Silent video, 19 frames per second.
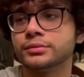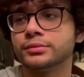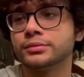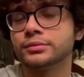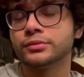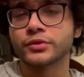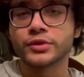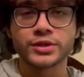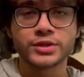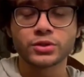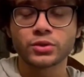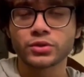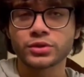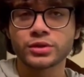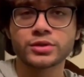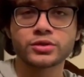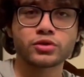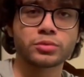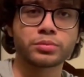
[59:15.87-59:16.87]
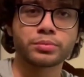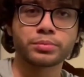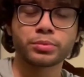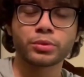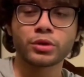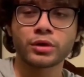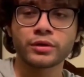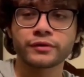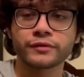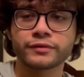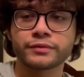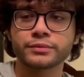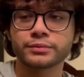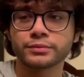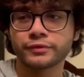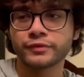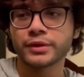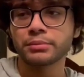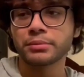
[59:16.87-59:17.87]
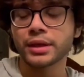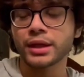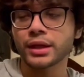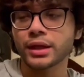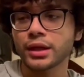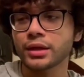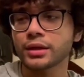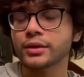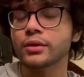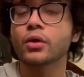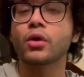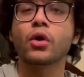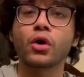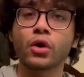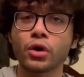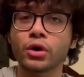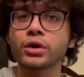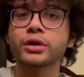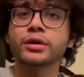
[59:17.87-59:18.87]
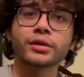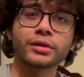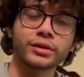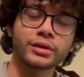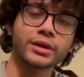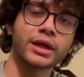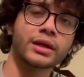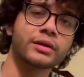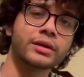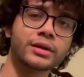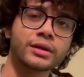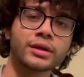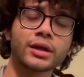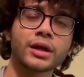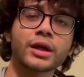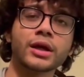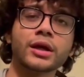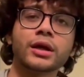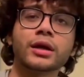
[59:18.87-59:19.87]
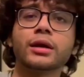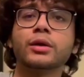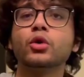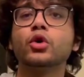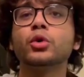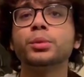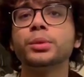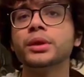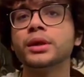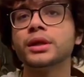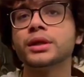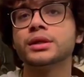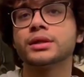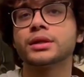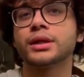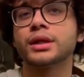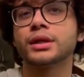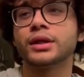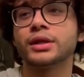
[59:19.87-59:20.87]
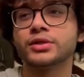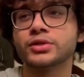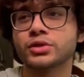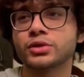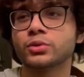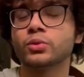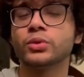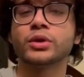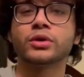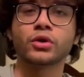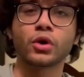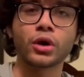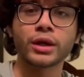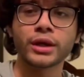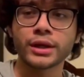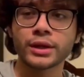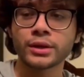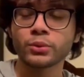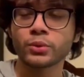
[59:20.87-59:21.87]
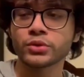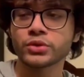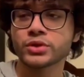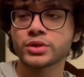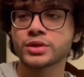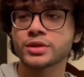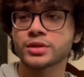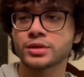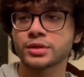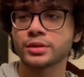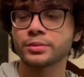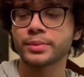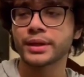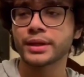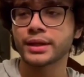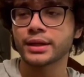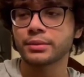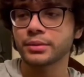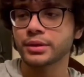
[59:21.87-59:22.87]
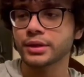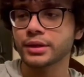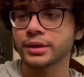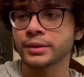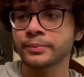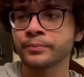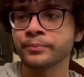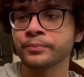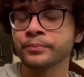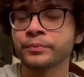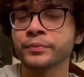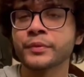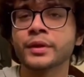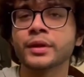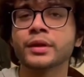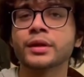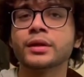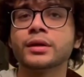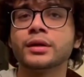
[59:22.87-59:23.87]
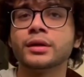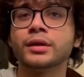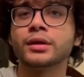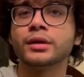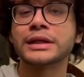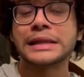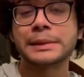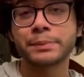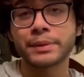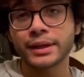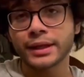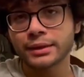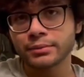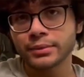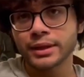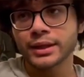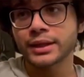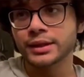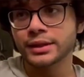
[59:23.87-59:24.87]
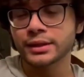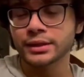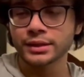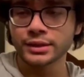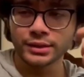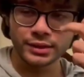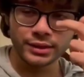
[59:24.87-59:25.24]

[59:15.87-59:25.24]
resources to pull off filmmaking, or the current global condition we are all in, which is the pandemic, keeping in mind